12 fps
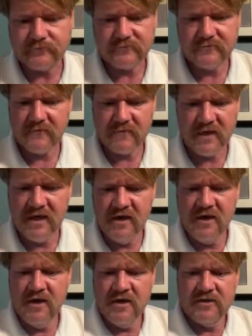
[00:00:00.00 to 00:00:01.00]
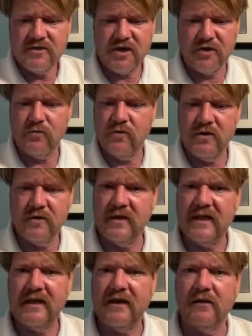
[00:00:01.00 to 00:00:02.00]
Mm-hmm. So
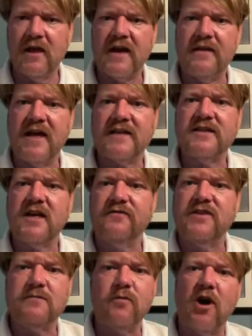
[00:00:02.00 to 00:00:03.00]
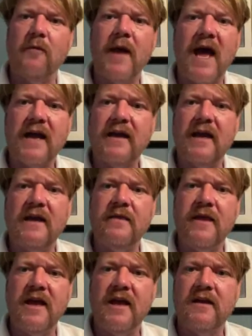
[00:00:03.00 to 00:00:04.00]
a lot of that stuff is brought back and
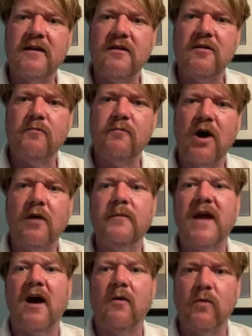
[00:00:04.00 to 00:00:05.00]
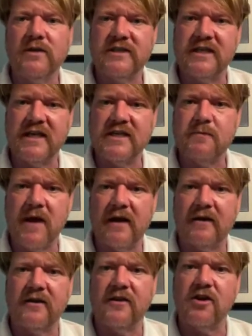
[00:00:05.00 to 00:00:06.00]
then pumped out once it gets
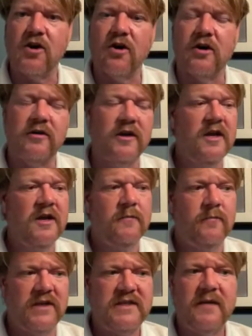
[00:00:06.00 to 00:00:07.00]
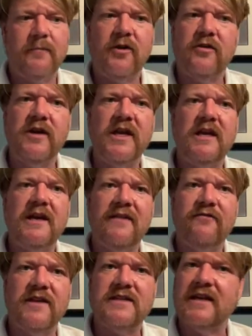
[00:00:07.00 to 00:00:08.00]
back to the yard. But typically,
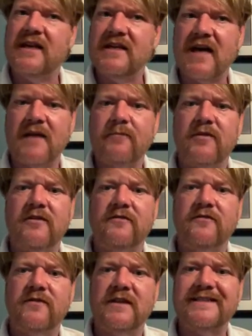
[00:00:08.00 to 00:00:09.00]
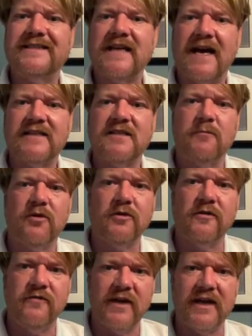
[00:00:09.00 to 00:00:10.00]
if it's any type of sizable
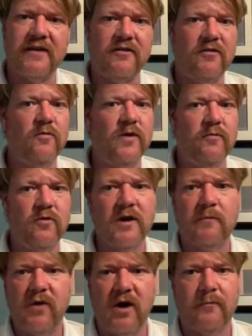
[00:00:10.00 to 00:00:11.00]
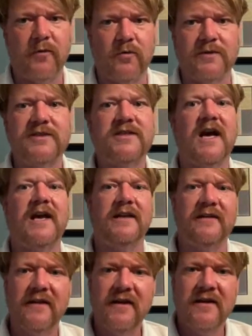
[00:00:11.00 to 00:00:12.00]
event, we want to pump on
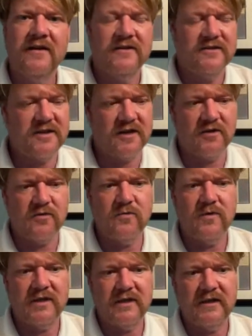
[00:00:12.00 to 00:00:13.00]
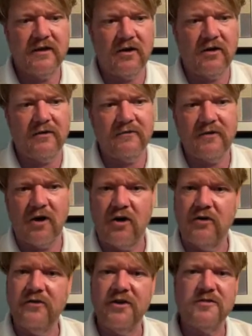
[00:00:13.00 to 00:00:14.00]
site. So
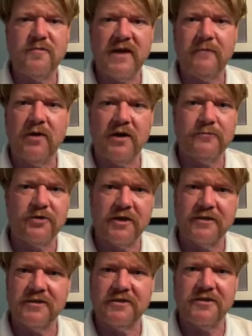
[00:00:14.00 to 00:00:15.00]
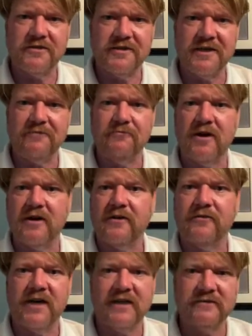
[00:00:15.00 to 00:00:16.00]
all those big pump trucks that you see running
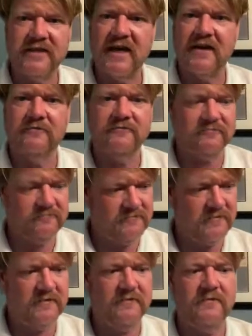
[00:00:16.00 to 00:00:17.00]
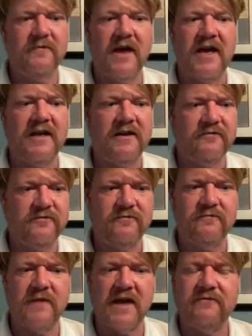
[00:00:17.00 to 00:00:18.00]
around town, they've
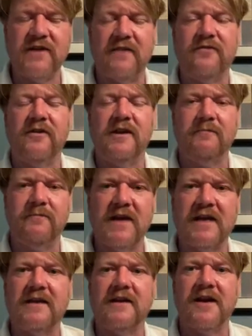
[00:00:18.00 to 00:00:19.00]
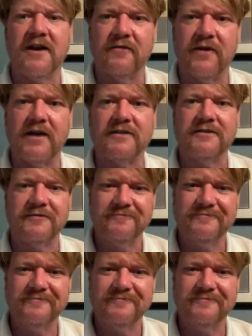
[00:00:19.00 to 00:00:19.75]
definitely taken care of us.